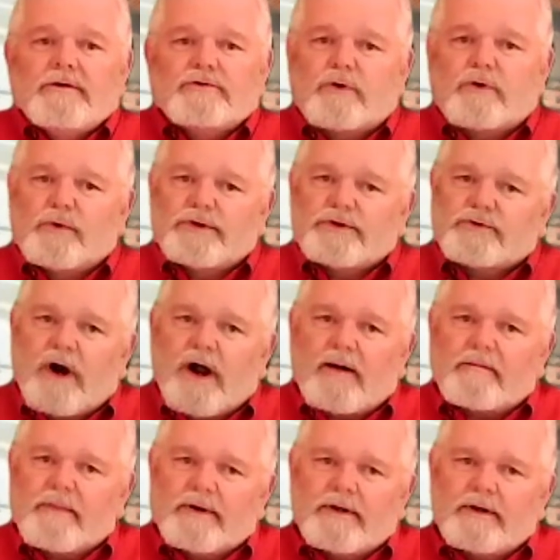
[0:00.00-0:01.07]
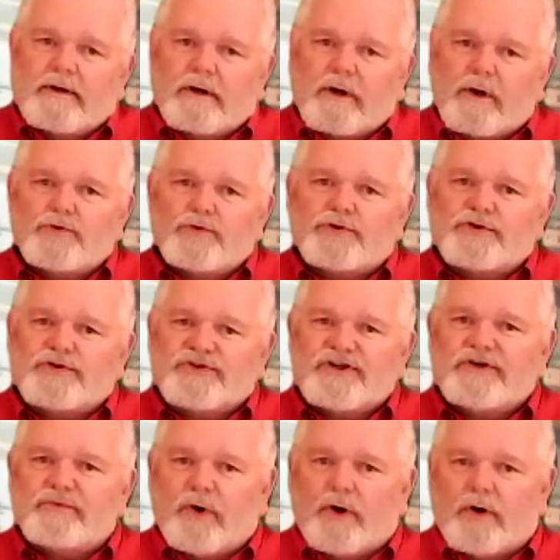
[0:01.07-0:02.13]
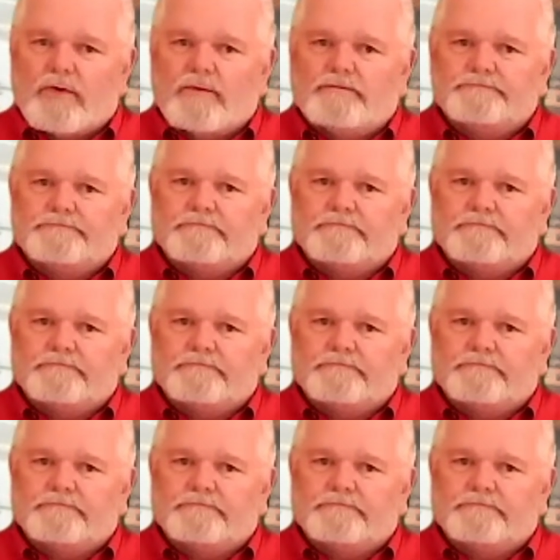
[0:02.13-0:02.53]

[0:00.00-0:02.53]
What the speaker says: would drop close to 0.